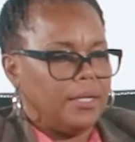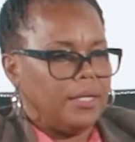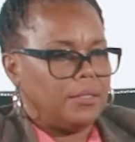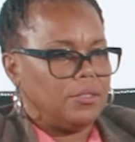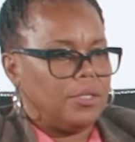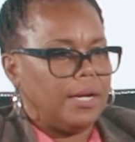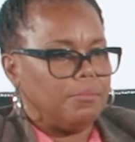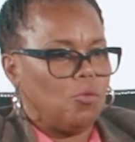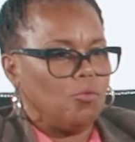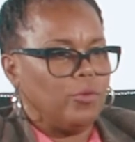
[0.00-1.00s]
and it stood out
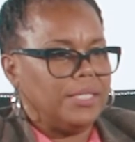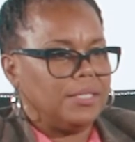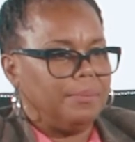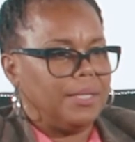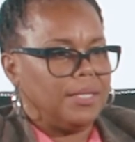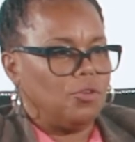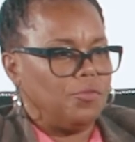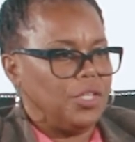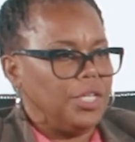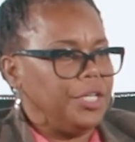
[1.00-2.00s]
more recently because
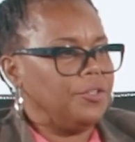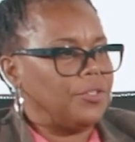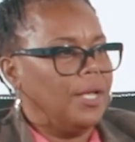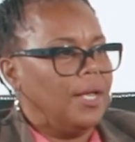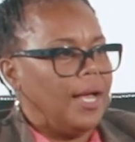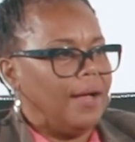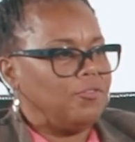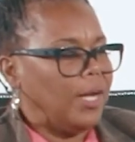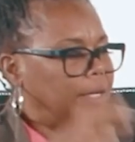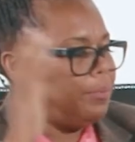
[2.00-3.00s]
over the years, I've
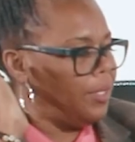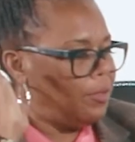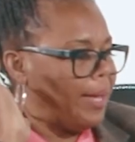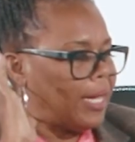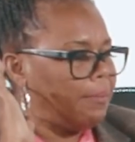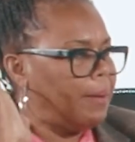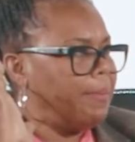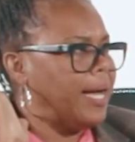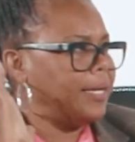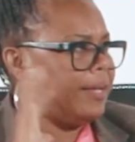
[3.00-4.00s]
tried to put in the back of my
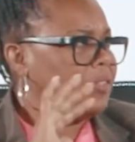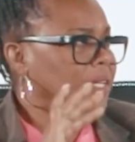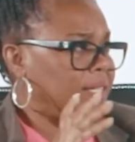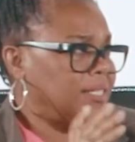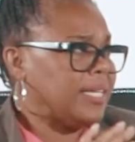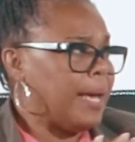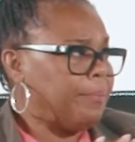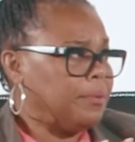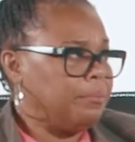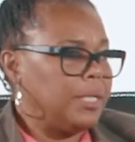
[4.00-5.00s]
mind everything that's
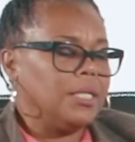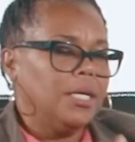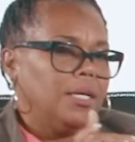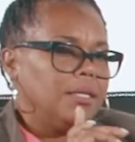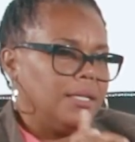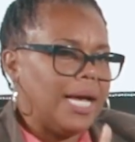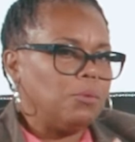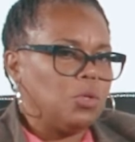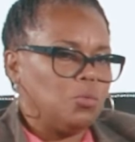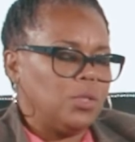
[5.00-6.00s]
happened. But the
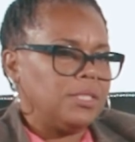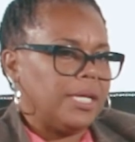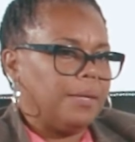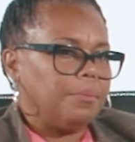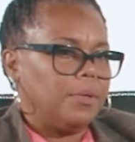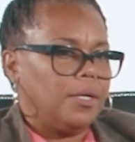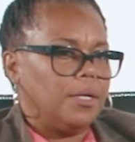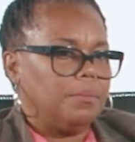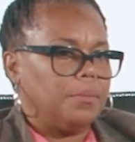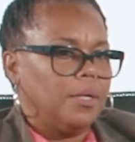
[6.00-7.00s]
911 tape,
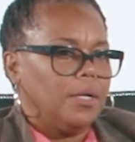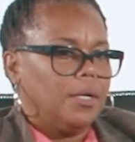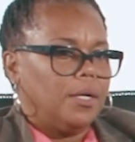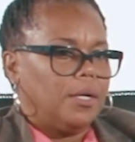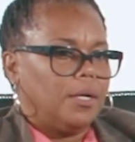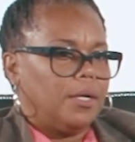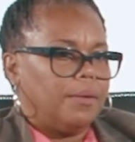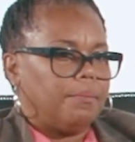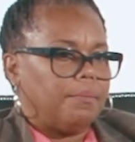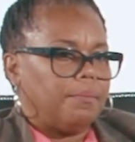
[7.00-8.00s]
um,
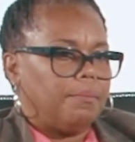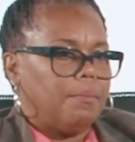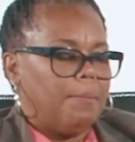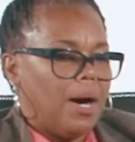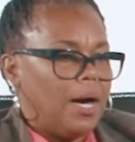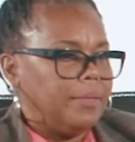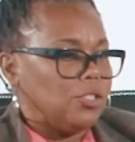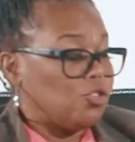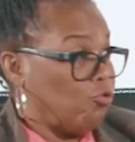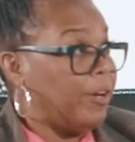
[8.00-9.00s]
um, my mom is
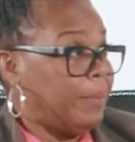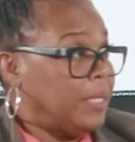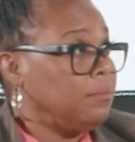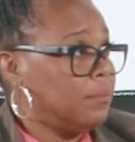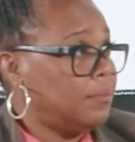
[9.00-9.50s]
screaming,